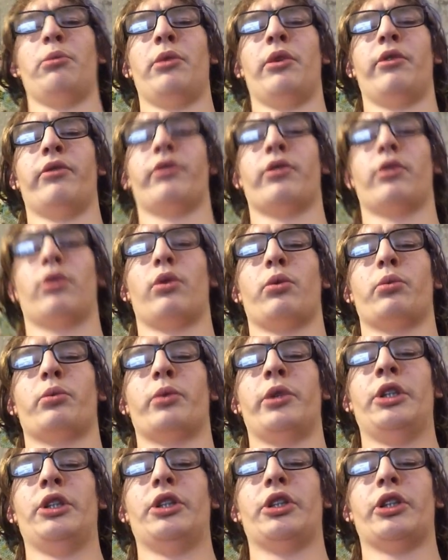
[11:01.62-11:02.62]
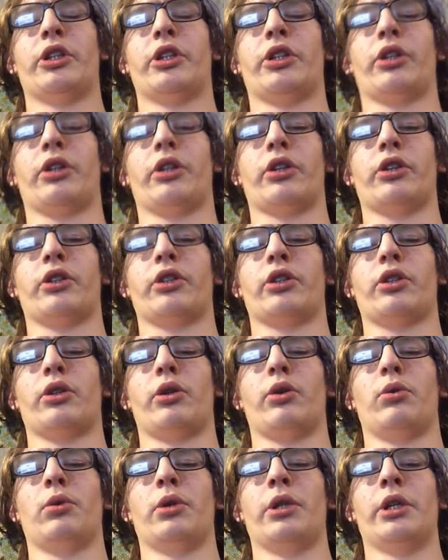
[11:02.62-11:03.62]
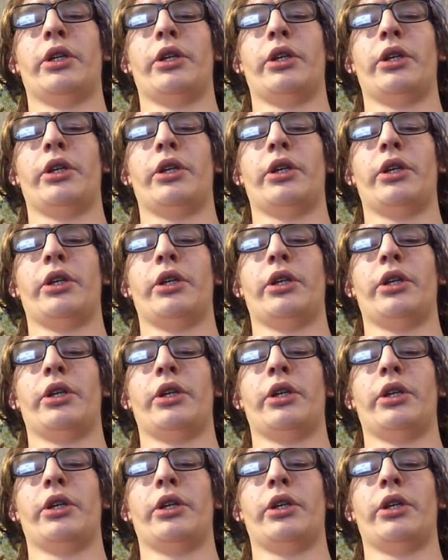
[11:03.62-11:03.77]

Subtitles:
at me for no reason. So